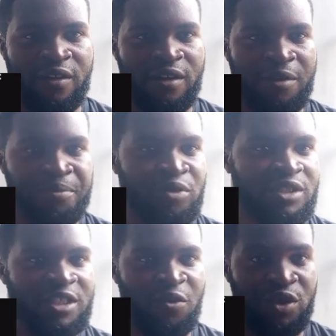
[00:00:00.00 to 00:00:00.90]

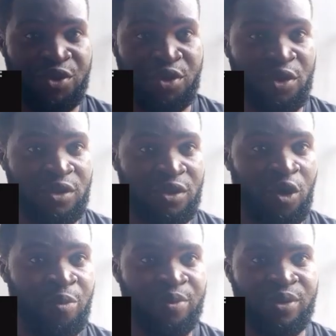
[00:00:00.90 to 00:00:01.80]
put the question
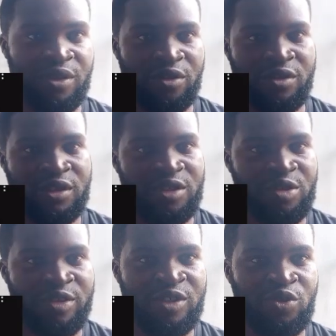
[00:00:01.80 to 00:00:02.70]
up on the
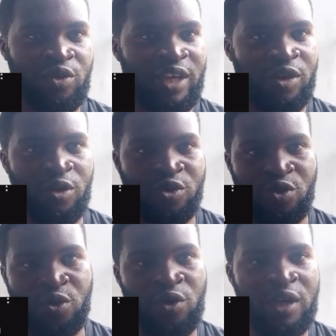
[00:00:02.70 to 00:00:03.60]
screen so you can
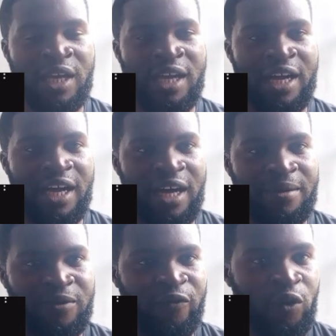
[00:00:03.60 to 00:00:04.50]
also
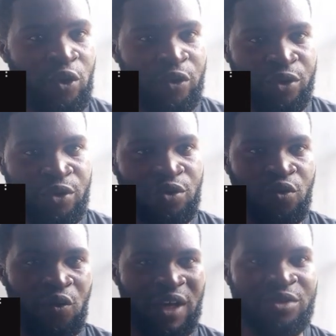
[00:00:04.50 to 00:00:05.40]
follow through
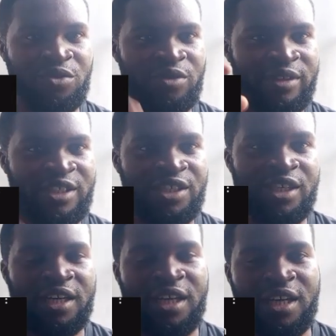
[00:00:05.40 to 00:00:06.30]
while you
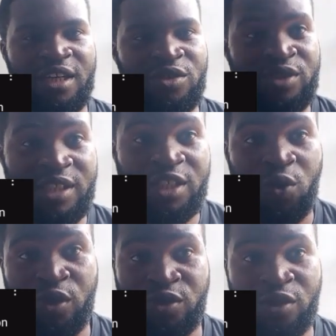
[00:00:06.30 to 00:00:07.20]
see the
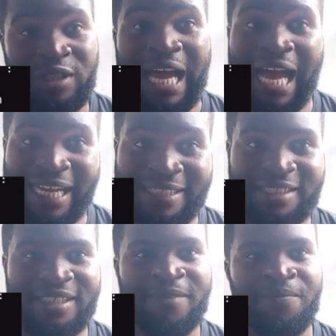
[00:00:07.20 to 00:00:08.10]
question
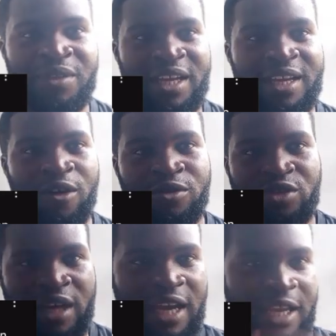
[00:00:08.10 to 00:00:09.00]
asked, and I will
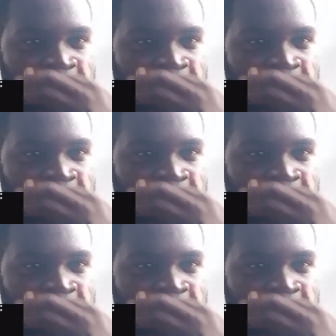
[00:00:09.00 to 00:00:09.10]
try as